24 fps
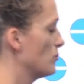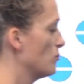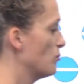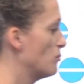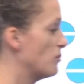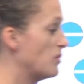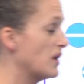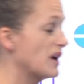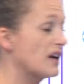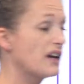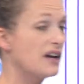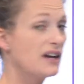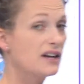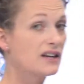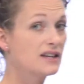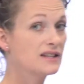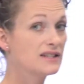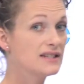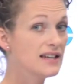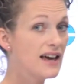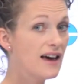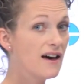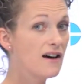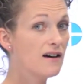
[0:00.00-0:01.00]
But I can
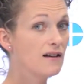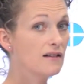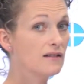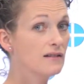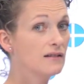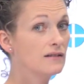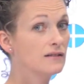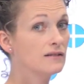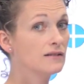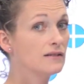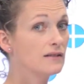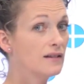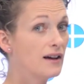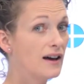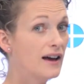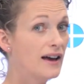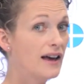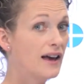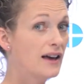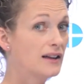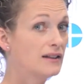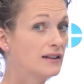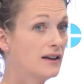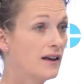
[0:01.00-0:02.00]
tell I
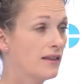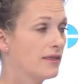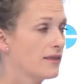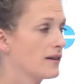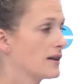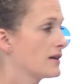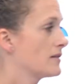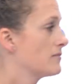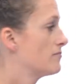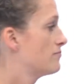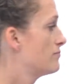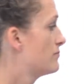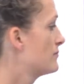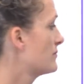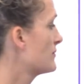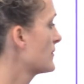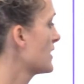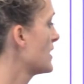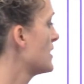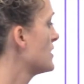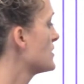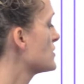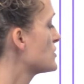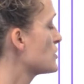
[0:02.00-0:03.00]
had nothing.
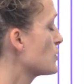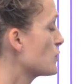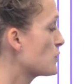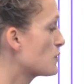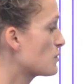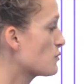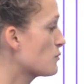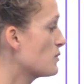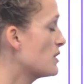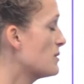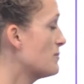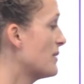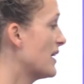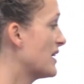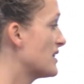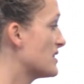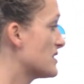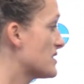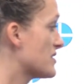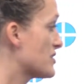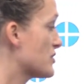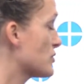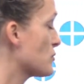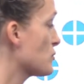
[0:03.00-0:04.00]
So 3
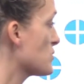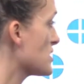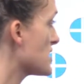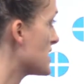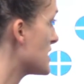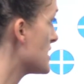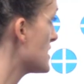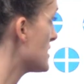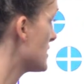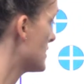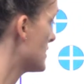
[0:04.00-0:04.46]
minus 3